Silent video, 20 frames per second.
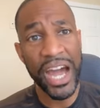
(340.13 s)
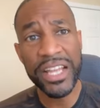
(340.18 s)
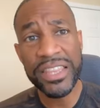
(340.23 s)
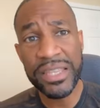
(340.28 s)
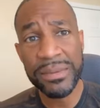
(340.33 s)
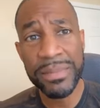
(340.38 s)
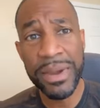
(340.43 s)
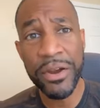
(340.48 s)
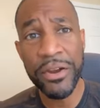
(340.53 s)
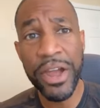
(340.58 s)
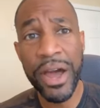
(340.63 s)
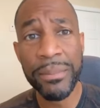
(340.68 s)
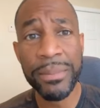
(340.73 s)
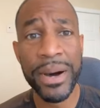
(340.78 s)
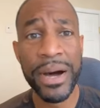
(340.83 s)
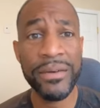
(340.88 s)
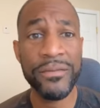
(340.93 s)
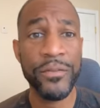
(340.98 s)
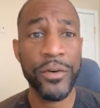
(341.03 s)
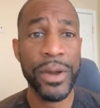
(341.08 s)
I got the
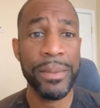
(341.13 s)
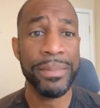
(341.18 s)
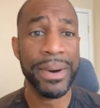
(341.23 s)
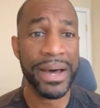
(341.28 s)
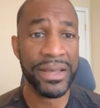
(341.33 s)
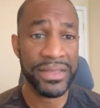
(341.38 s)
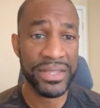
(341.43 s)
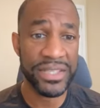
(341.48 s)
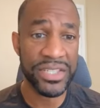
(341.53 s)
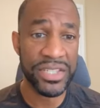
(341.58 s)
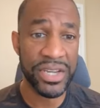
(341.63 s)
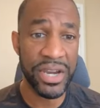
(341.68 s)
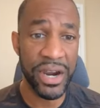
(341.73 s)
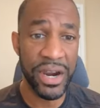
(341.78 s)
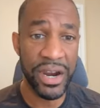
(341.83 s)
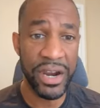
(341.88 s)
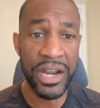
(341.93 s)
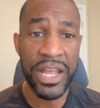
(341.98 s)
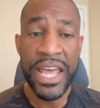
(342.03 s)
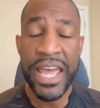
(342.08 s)
Marriott Bonvoy Boundless
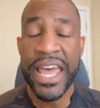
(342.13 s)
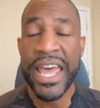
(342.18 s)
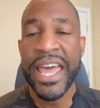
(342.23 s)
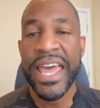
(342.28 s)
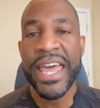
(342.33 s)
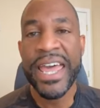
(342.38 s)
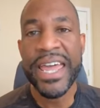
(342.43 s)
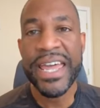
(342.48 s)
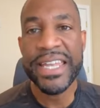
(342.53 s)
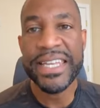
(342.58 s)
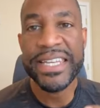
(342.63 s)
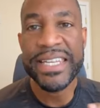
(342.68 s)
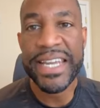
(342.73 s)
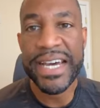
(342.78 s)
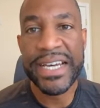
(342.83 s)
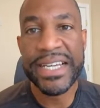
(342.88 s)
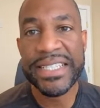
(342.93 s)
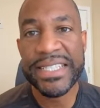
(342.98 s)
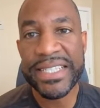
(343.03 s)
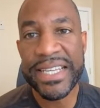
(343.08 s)
card. It
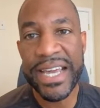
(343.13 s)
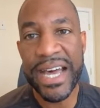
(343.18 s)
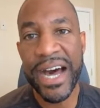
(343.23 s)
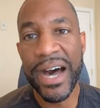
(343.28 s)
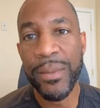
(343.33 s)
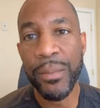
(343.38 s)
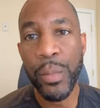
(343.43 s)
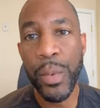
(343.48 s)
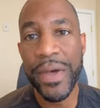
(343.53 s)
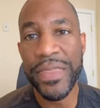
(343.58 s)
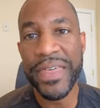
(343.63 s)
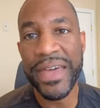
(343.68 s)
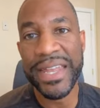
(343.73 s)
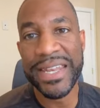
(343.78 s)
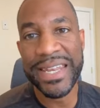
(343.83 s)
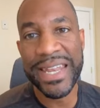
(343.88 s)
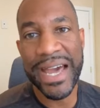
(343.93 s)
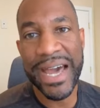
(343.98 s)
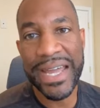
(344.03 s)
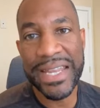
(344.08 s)
does come with
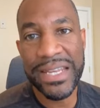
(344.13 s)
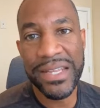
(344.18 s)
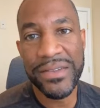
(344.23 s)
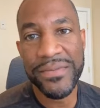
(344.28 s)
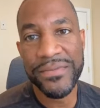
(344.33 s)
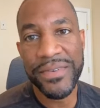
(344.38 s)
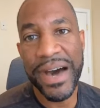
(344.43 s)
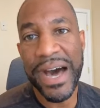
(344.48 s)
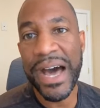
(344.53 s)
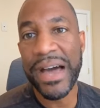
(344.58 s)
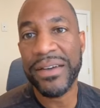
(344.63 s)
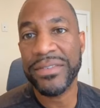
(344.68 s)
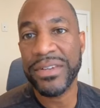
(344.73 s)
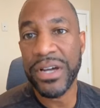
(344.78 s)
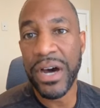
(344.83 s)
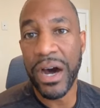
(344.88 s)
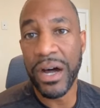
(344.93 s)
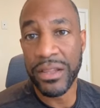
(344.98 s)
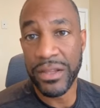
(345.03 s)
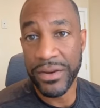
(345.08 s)
a
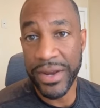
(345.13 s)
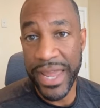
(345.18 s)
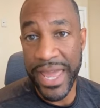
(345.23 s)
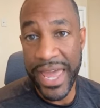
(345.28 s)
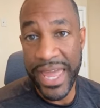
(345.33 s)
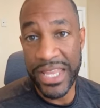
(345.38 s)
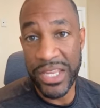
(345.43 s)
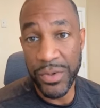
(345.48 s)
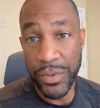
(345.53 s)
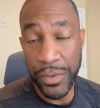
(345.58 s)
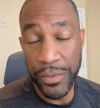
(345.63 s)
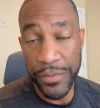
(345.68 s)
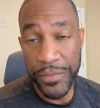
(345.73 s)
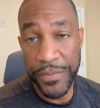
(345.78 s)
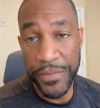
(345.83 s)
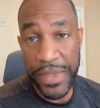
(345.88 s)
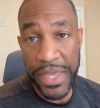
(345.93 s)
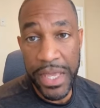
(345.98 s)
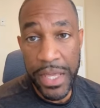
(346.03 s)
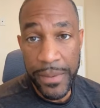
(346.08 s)
ninety-five dollar annual
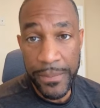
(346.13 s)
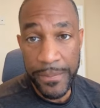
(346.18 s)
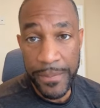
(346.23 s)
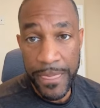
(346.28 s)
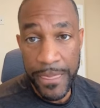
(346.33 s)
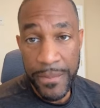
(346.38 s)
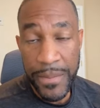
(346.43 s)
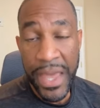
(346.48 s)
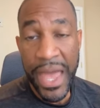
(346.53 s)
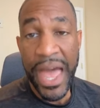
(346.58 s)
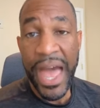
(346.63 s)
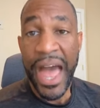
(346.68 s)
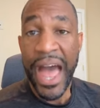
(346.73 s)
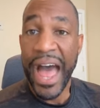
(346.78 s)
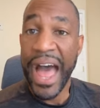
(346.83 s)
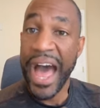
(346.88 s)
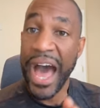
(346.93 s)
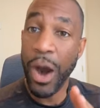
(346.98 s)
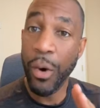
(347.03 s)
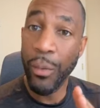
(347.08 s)
fee.
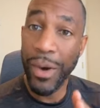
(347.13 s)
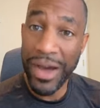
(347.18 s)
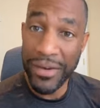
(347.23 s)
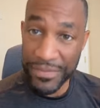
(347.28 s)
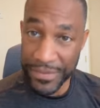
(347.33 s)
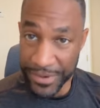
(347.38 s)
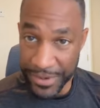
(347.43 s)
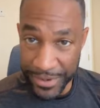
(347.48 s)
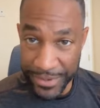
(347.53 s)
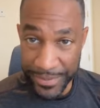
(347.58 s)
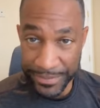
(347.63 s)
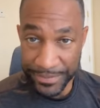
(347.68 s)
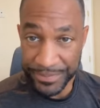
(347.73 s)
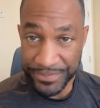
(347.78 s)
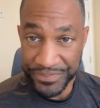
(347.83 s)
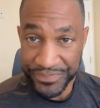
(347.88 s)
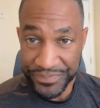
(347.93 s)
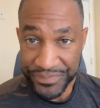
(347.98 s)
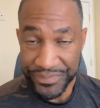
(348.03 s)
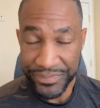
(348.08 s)
However,
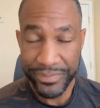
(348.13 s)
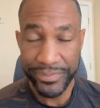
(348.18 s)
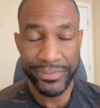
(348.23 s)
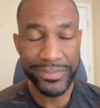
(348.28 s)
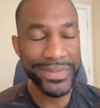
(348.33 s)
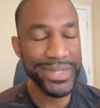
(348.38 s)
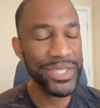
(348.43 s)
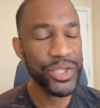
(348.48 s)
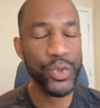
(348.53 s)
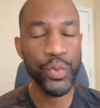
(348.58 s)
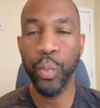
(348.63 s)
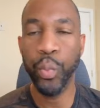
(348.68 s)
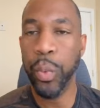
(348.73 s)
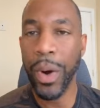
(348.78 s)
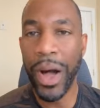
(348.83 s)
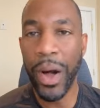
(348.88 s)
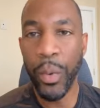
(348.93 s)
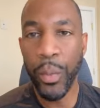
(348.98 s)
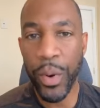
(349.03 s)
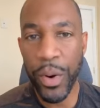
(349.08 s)
it's
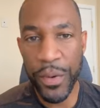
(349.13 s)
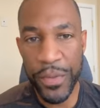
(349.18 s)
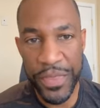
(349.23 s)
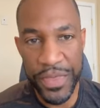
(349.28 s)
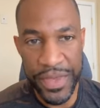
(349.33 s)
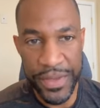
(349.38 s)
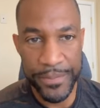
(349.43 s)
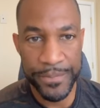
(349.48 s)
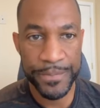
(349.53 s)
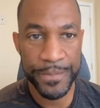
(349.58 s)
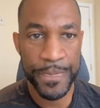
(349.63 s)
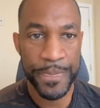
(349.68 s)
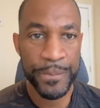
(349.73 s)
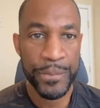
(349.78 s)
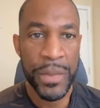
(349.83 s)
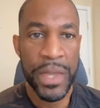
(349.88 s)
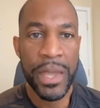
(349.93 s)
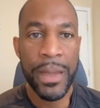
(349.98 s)
well worth it